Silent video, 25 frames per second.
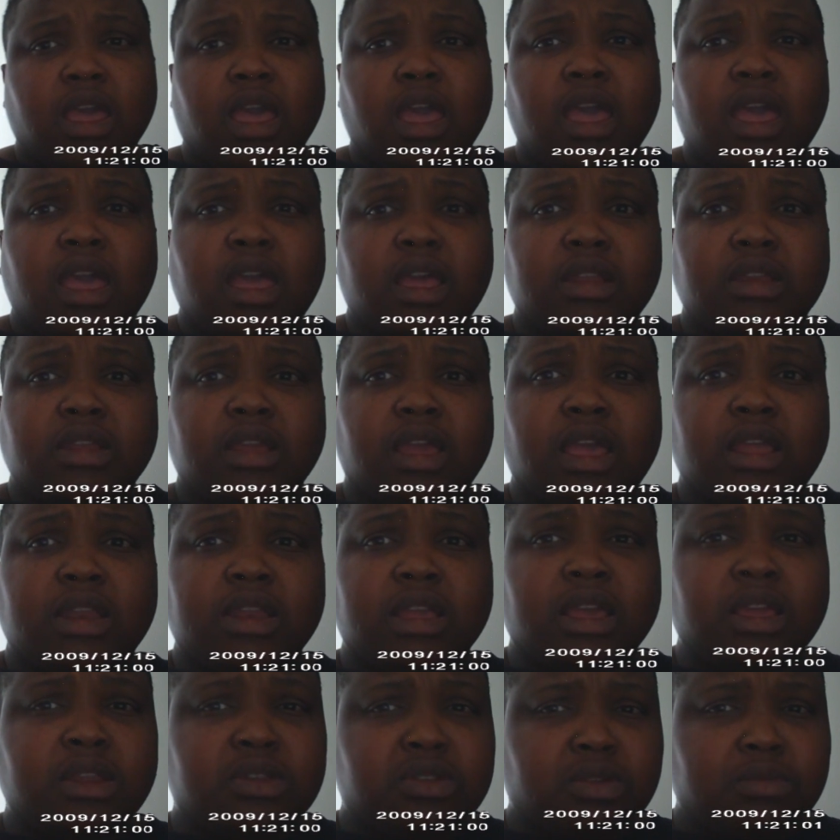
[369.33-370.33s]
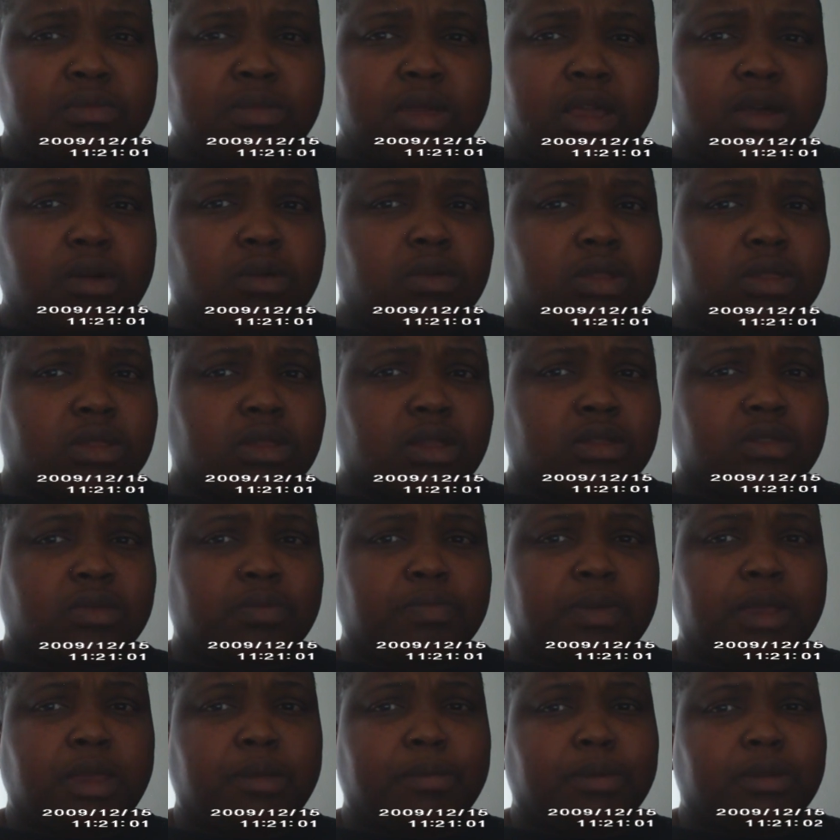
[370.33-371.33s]
and intermingle with other
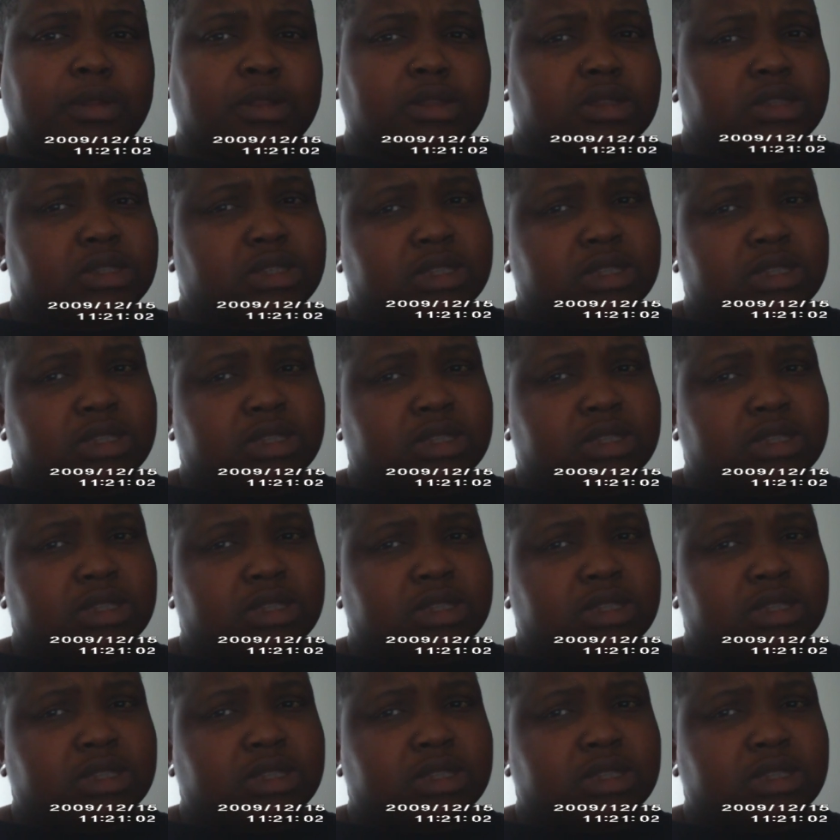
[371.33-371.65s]
people and